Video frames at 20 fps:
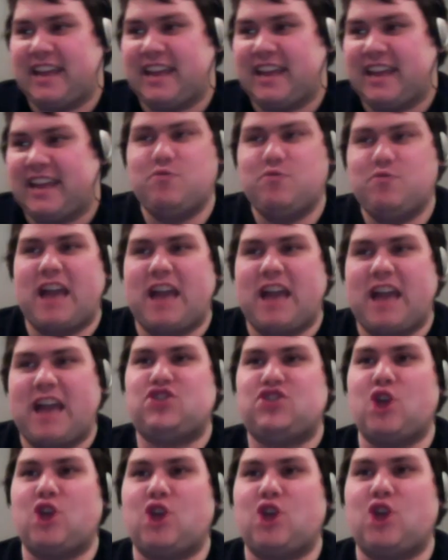do the
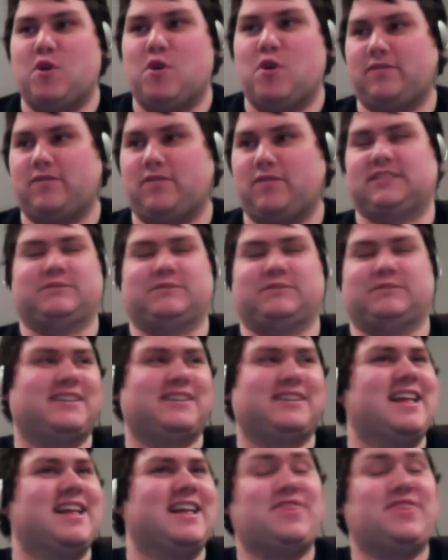moves.
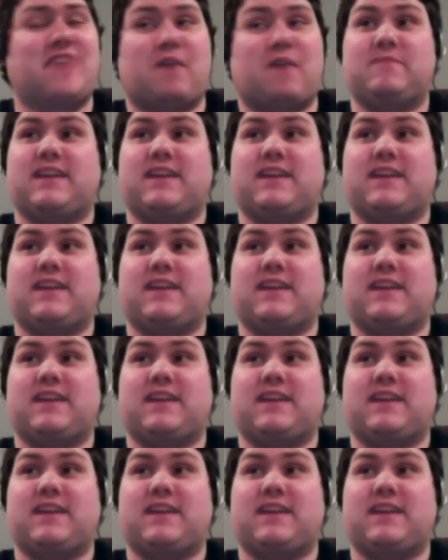That would be kind of.